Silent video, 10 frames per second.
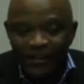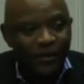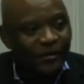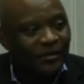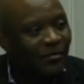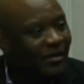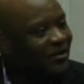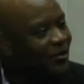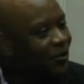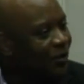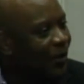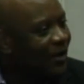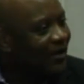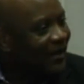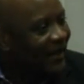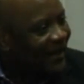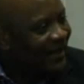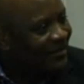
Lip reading: it means you require care.